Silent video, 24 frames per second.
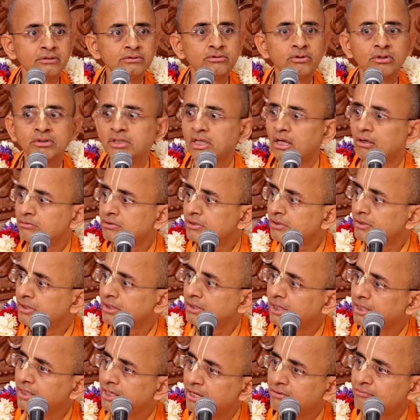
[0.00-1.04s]
So now
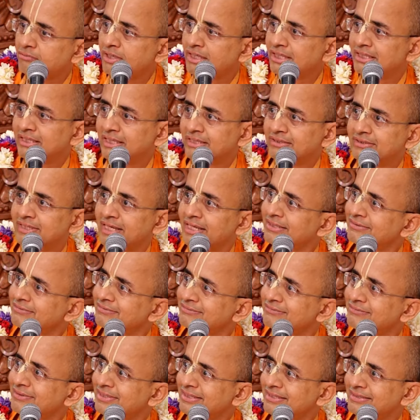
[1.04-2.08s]
the elder one thinks, hey,
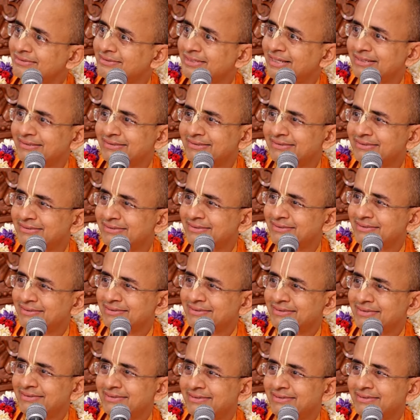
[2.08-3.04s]
what is this?